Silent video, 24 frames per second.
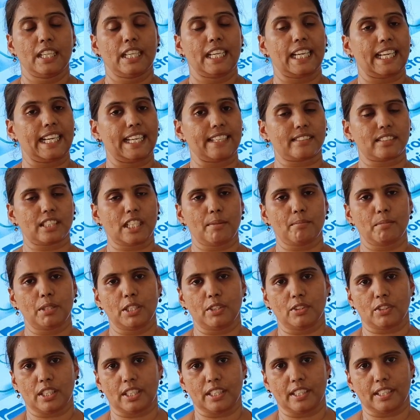An example
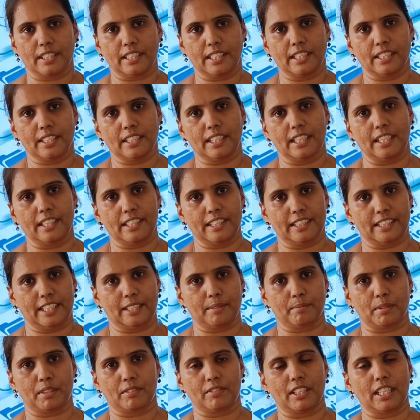you can take
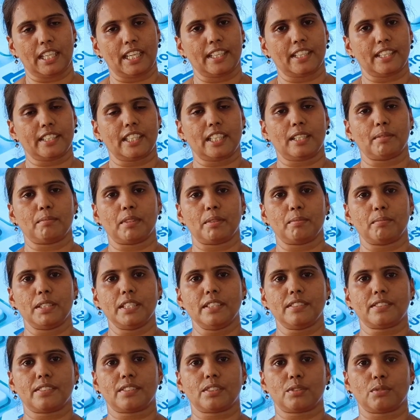entertainment. Entertainment
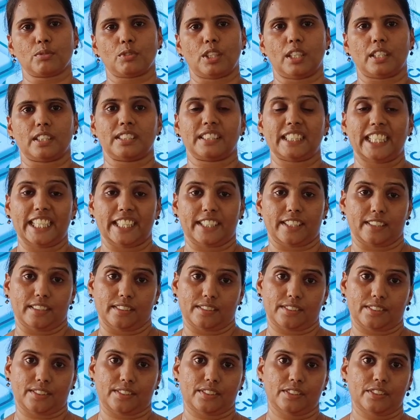means what?
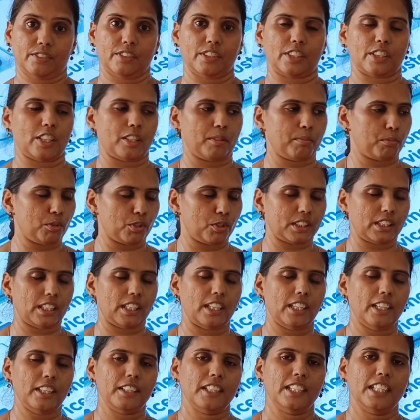Theaters. You can book
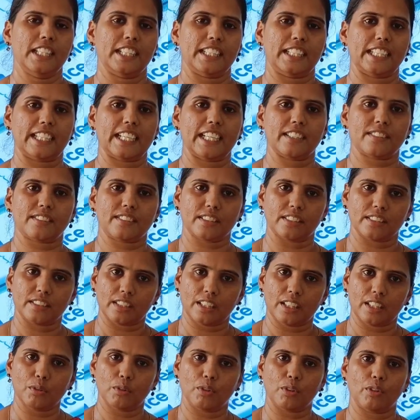the tickets in
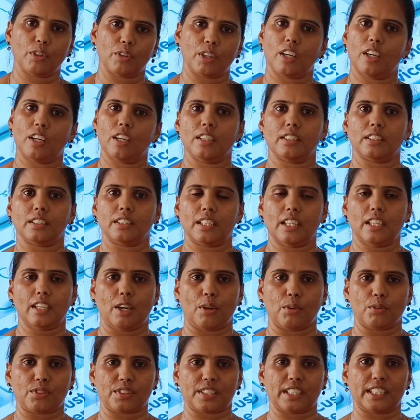the overall in the
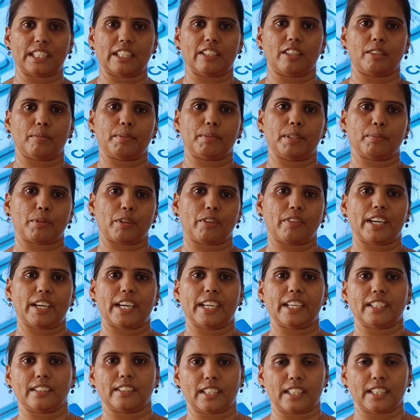outside they will be
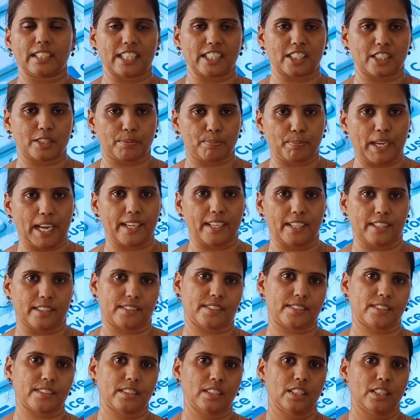providing the touch panels.
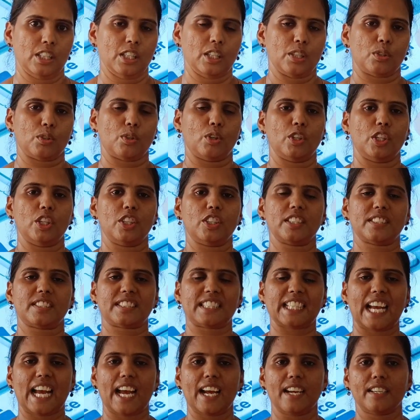No need to
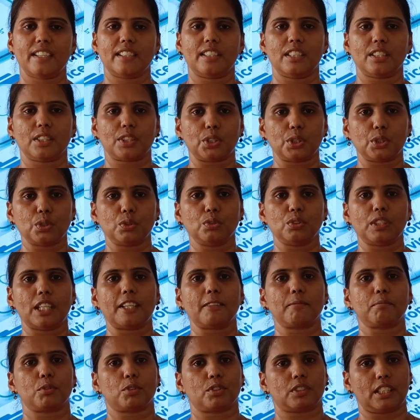stand in a queue
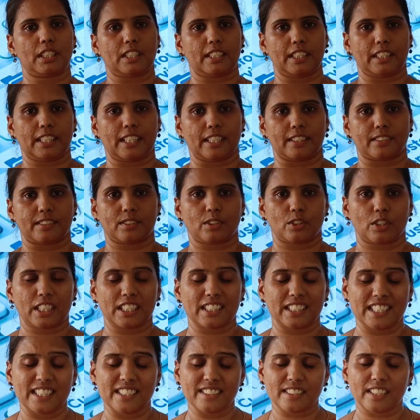and book the tickets.
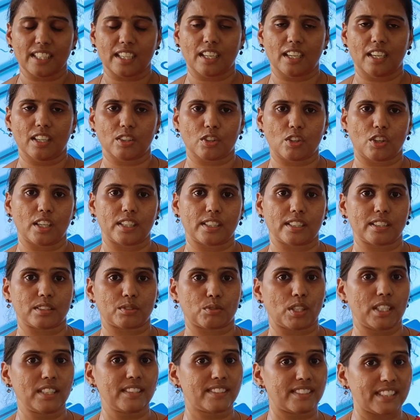Okay, these are all called as
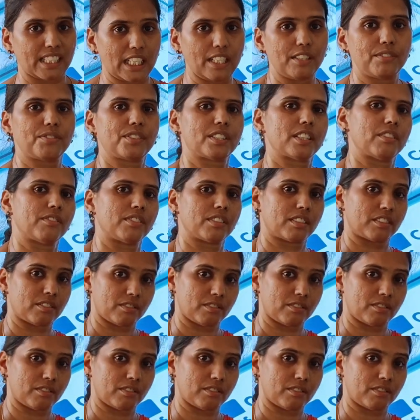what? Self-service.